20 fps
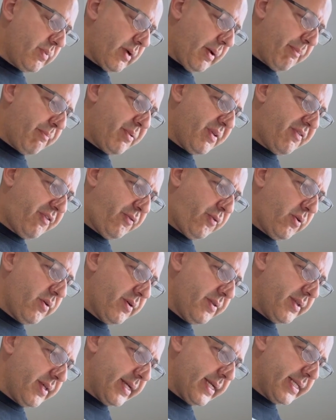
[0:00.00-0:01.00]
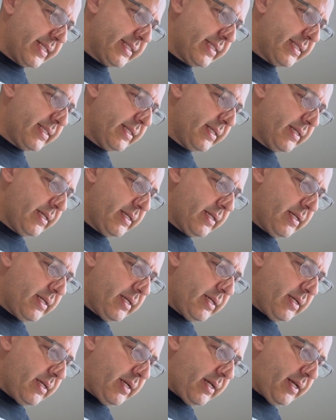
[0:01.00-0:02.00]
before this,
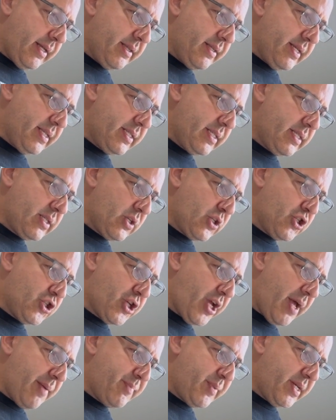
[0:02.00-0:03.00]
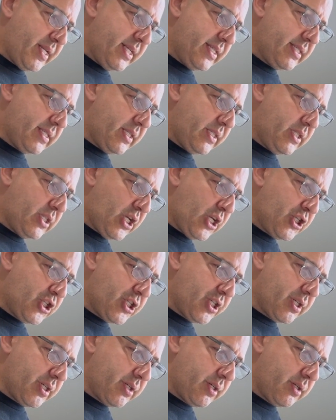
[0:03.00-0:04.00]
and this is a Japanese
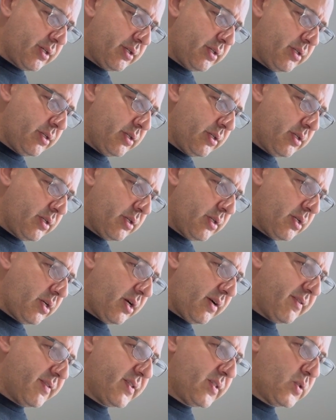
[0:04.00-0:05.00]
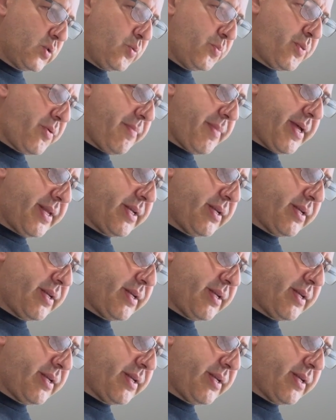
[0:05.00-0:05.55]
edition of Superman